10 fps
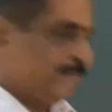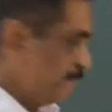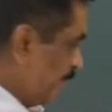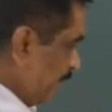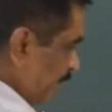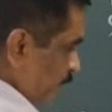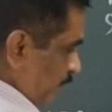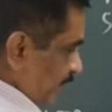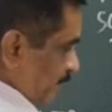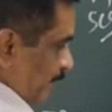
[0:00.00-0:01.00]
very good
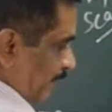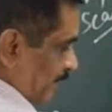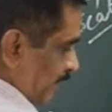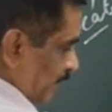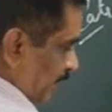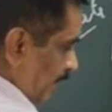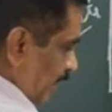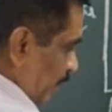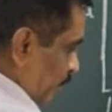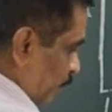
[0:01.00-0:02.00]
differentiation
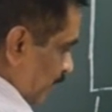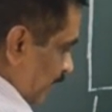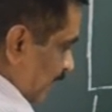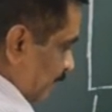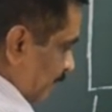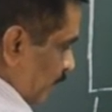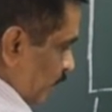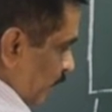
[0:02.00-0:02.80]
with respect to